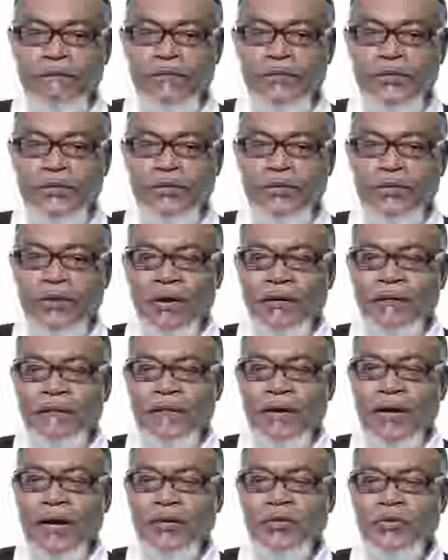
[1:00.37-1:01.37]

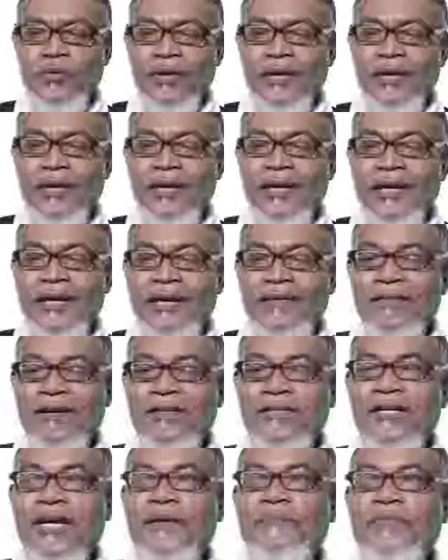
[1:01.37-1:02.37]
So actually the
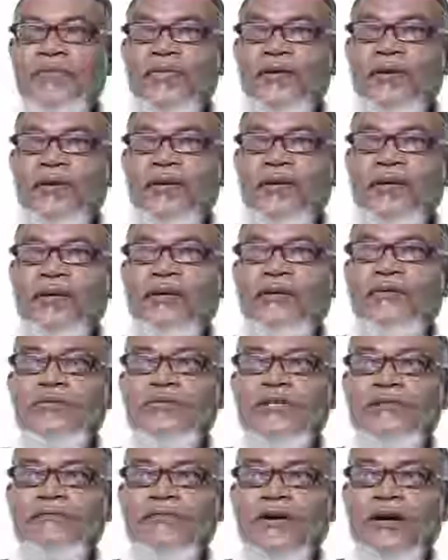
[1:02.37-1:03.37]
type 3
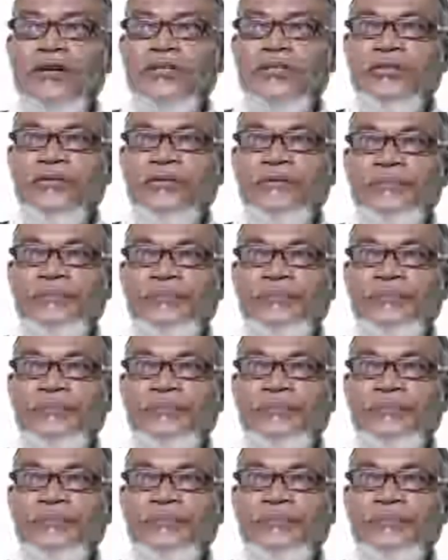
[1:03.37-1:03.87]
user function,